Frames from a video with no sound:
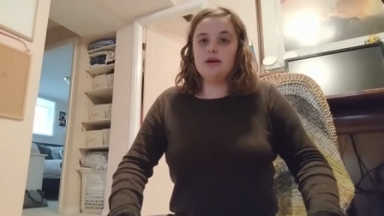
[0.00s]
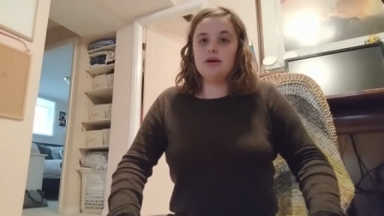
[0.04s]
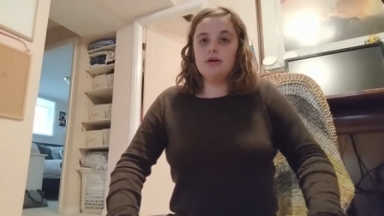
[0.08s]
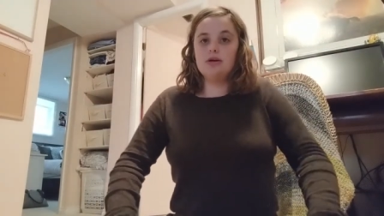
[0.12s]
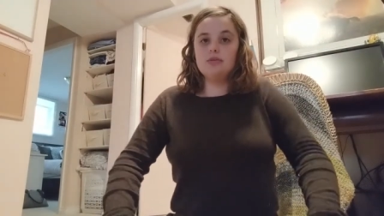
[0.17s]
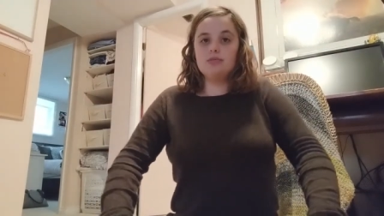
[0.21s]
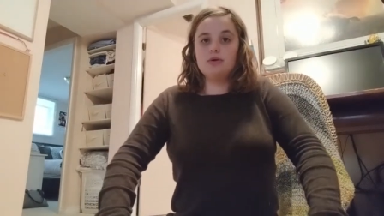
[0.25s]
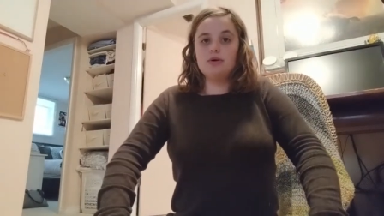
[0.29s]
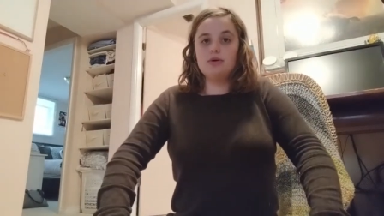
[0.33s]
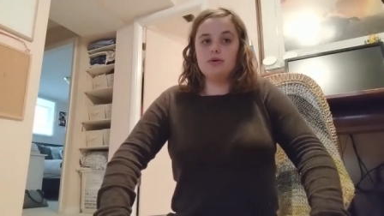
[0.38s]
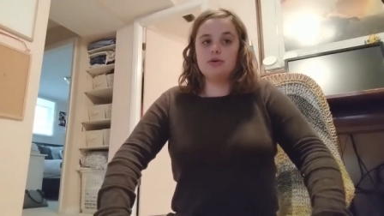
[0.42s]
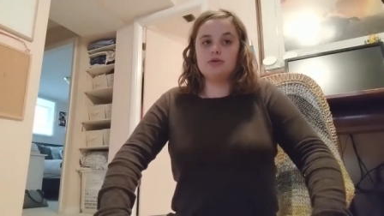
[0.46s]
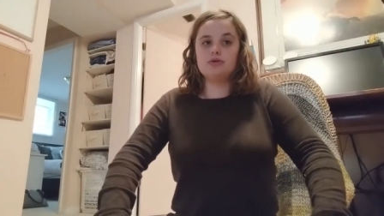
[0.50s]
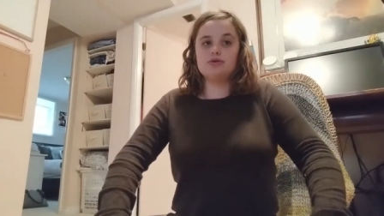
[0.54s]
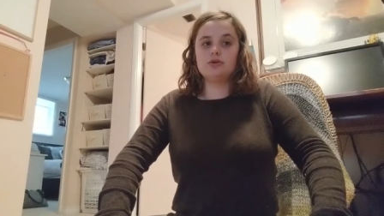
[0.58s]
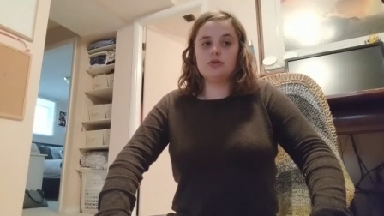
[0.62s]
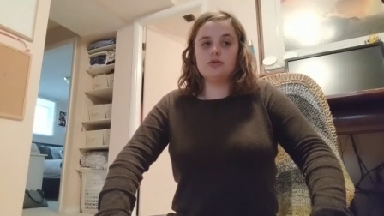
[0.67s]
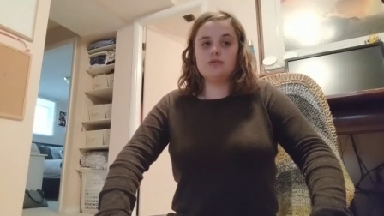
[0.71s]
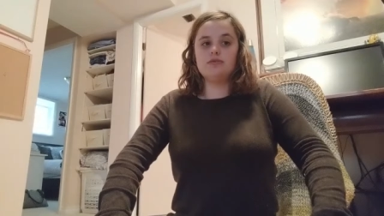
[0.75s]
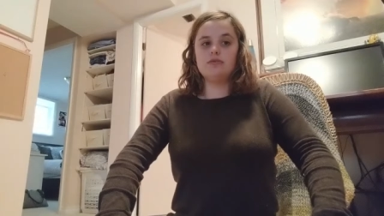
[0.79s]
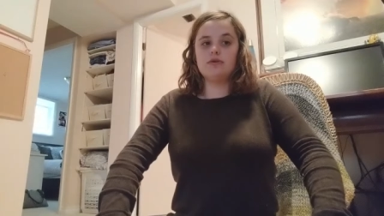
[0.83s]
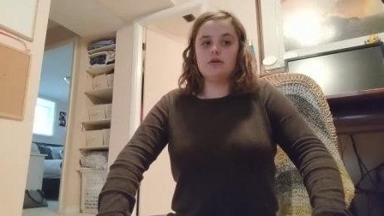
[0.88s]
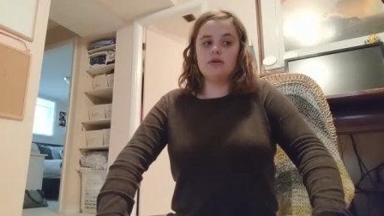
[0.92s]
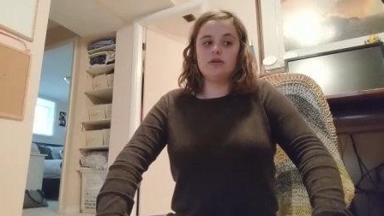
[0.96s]
I hope you
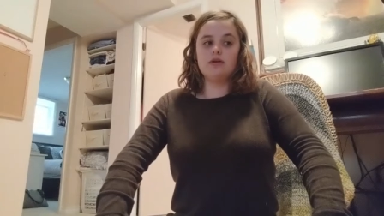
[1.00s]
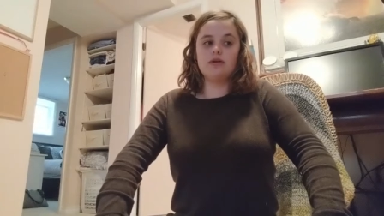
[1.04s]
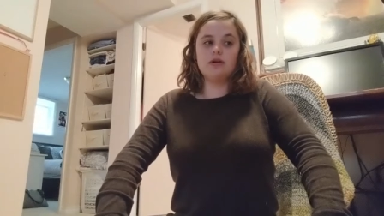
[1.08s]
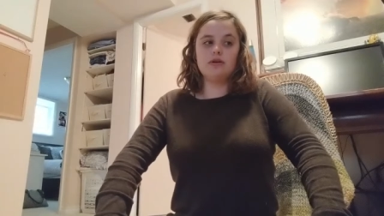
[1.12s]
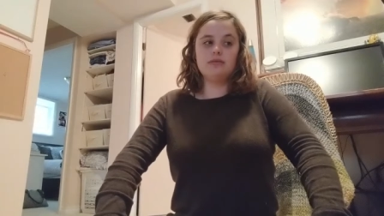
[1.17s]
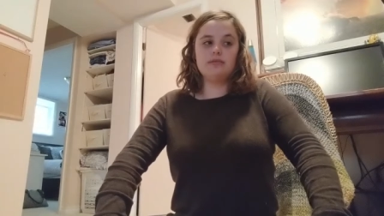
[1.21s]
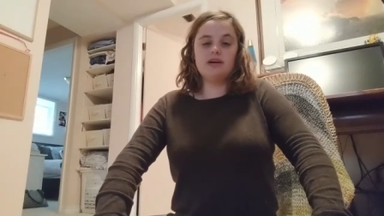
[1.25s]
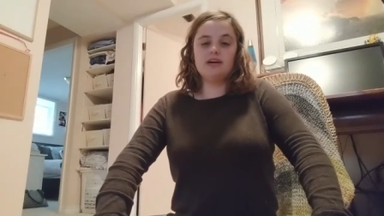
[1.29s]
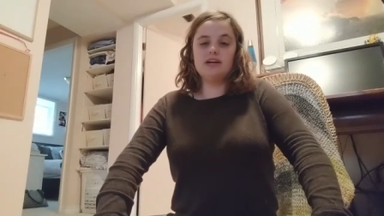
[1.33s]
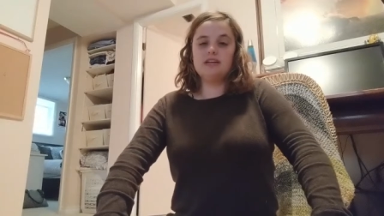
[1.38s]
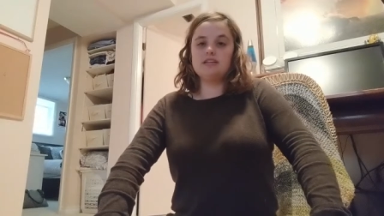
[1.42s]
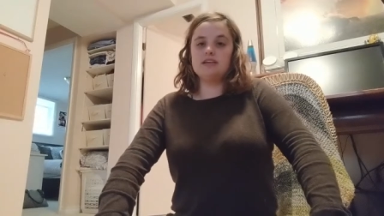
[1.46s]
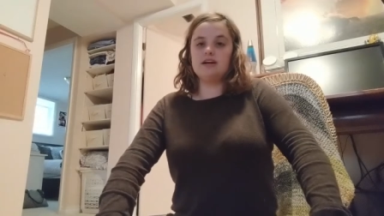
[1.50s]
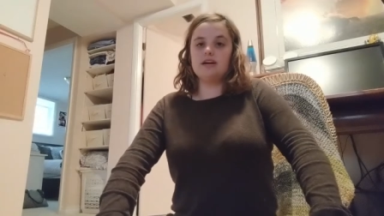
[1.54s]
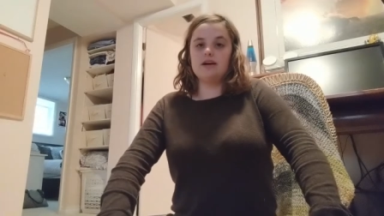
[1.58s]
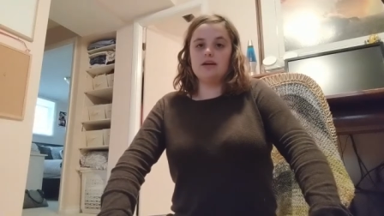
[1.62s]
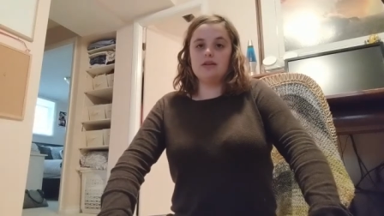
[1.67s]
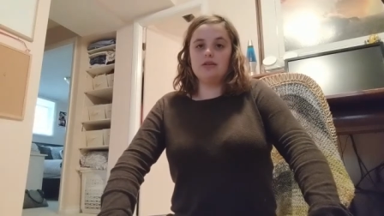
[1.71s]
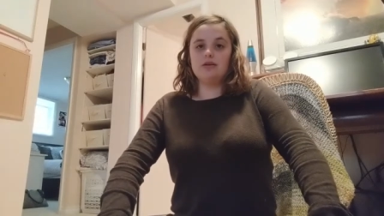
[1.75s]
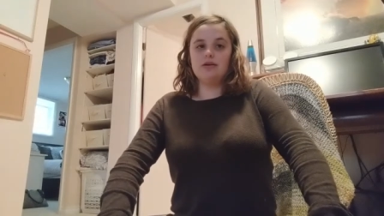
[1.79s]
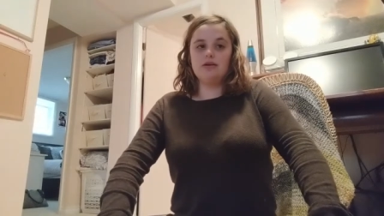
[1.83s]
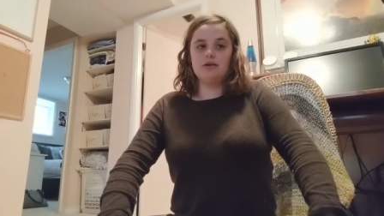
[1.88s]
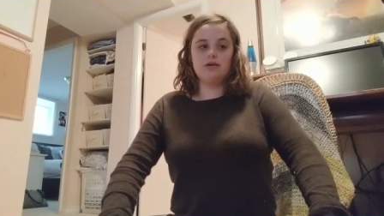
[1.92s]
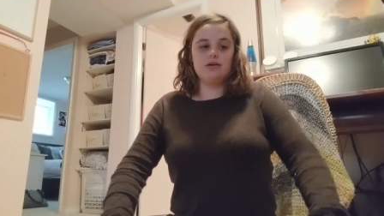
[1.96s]
enjoyed following my
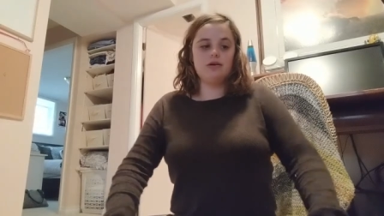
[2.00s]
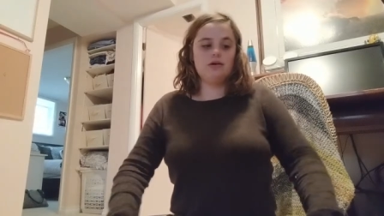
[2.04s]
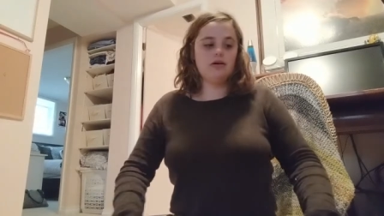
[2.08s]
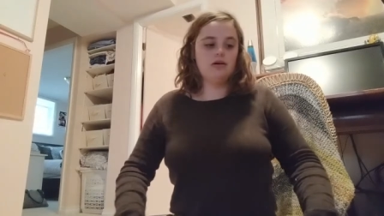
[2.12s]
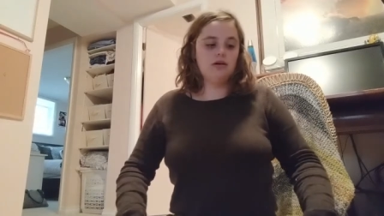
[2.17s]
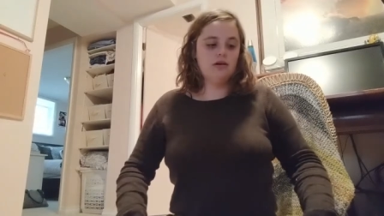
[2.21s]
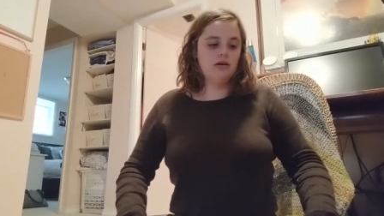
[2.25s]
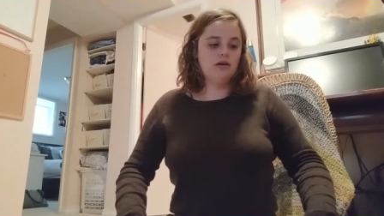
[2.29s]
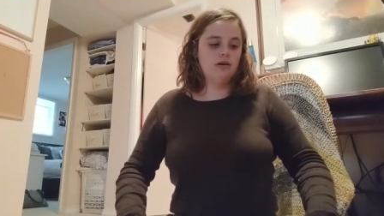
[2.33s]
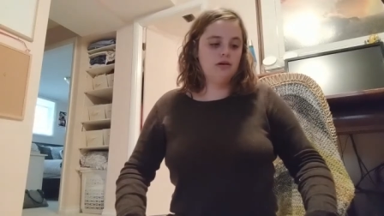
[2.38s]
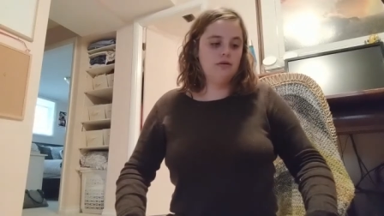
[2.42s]
dye-along.